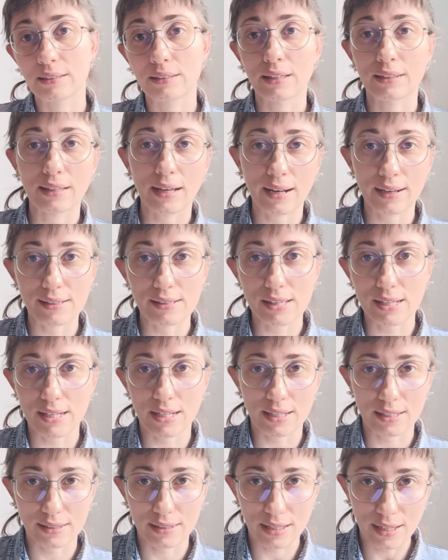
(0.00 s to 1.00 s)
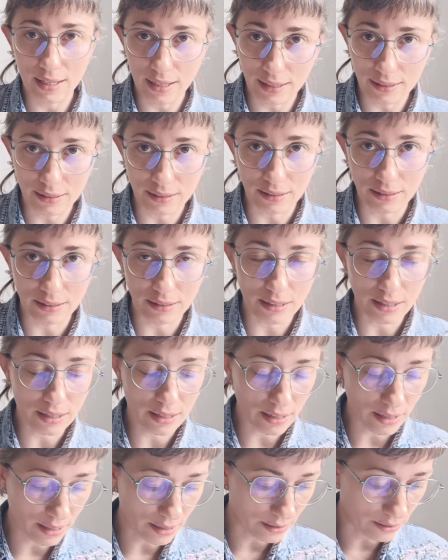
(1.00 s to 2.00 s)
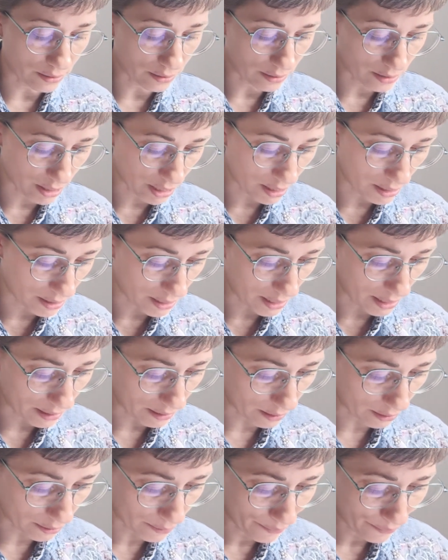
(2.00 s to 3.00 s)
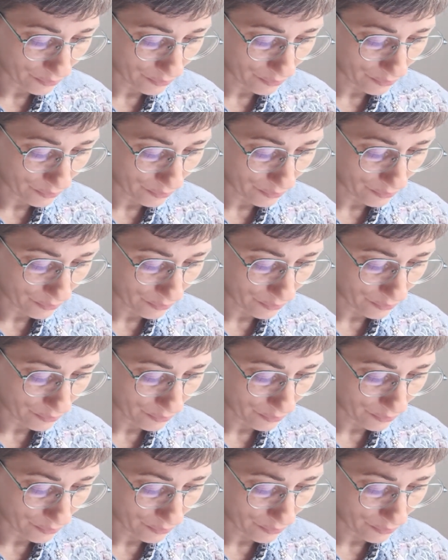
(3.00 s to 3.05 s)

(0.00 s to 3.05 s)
than I did and in detail.